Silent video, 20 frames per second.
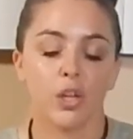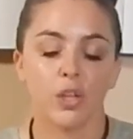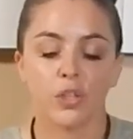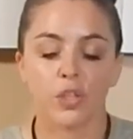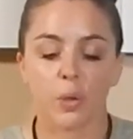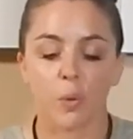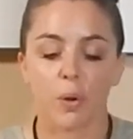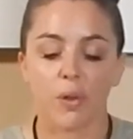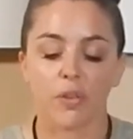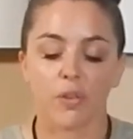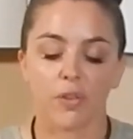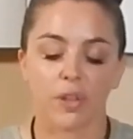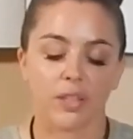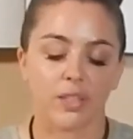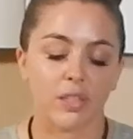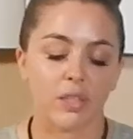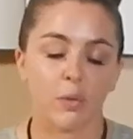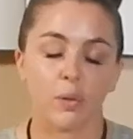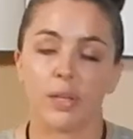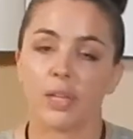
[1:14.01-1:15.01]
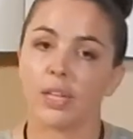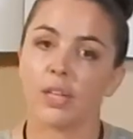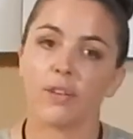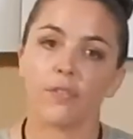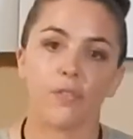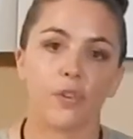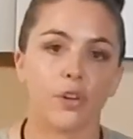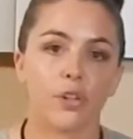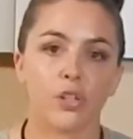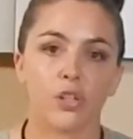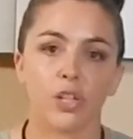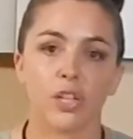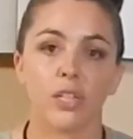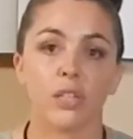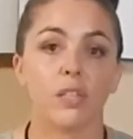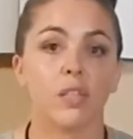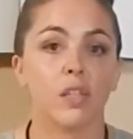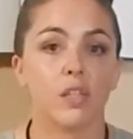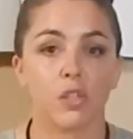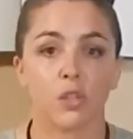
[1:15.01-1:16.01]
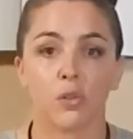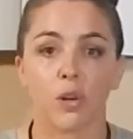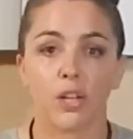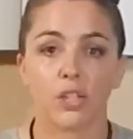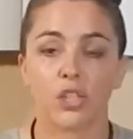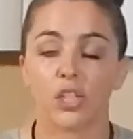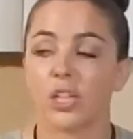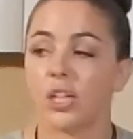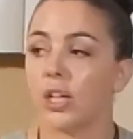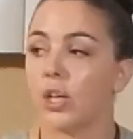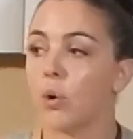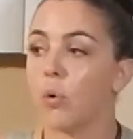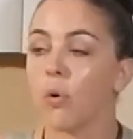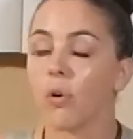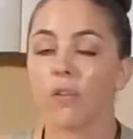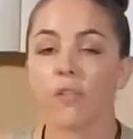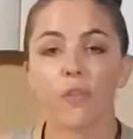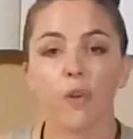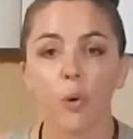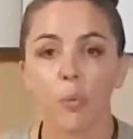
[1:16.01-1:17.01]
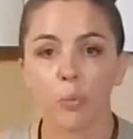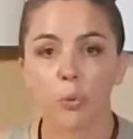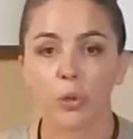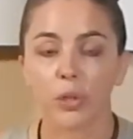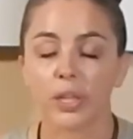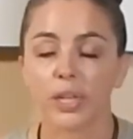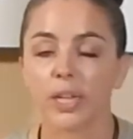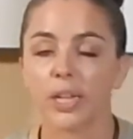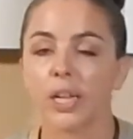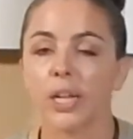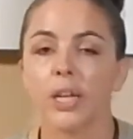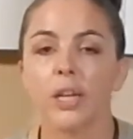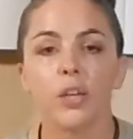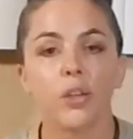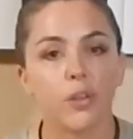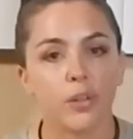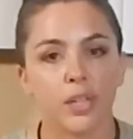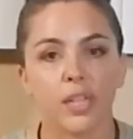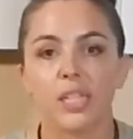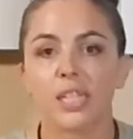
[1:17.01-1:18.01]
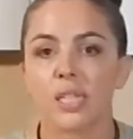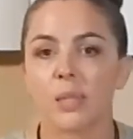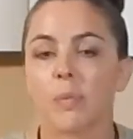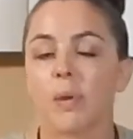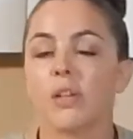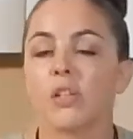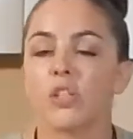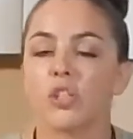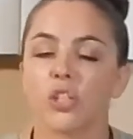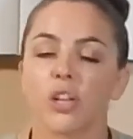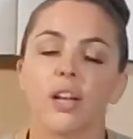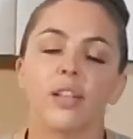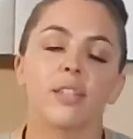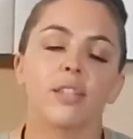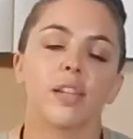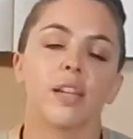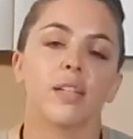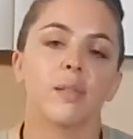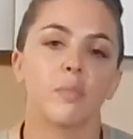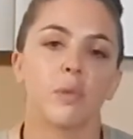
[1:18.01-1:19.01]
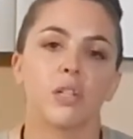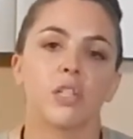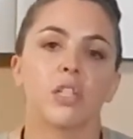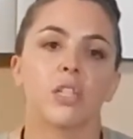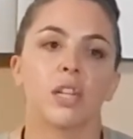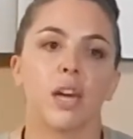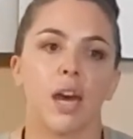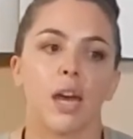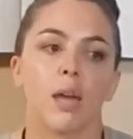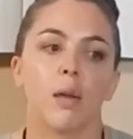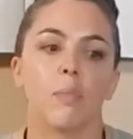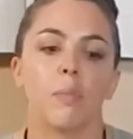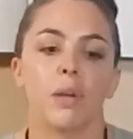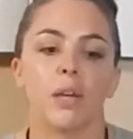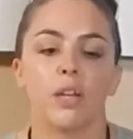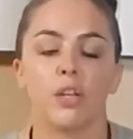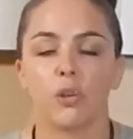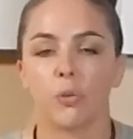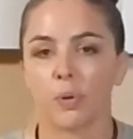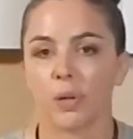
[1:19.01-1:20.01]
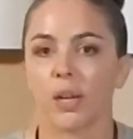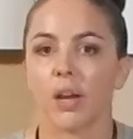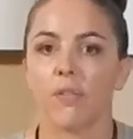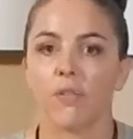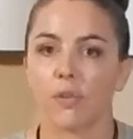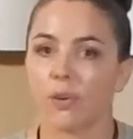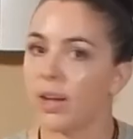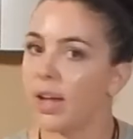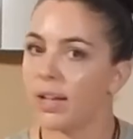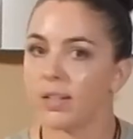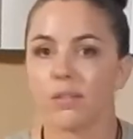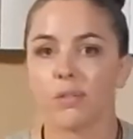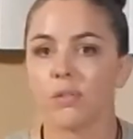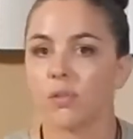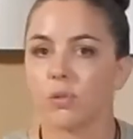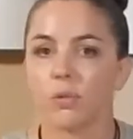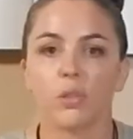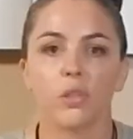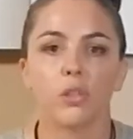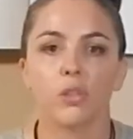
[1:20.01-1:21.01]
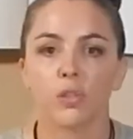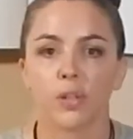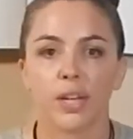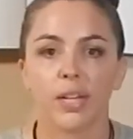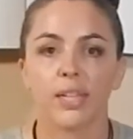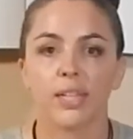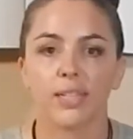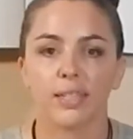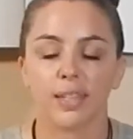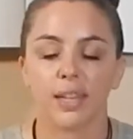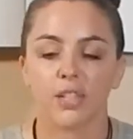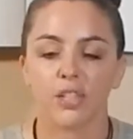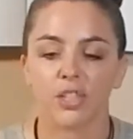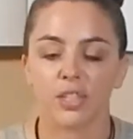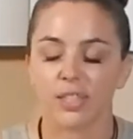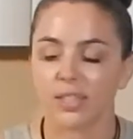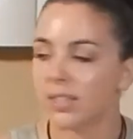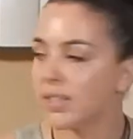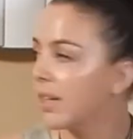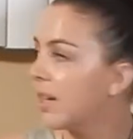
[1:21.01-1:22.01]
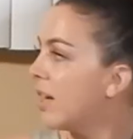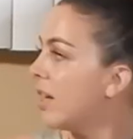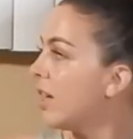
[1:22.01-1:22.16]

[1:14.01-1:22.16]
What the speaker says: So whether that's doing inversions, stretching, or foam rolling, you need to spend just as much time in your recovery as you do in your training sessions.